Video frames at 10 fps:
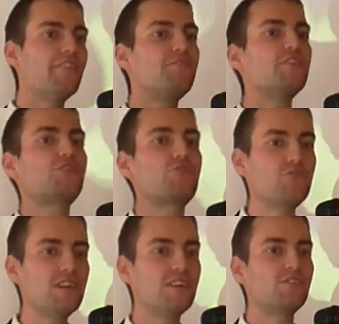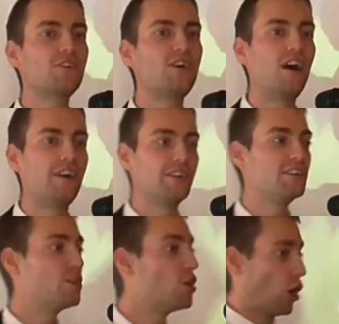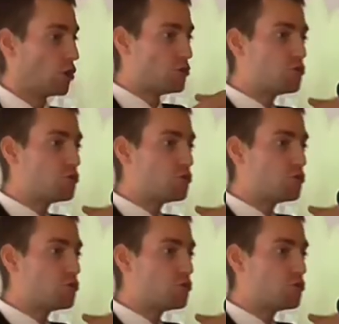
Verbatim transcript: every tree in the garden,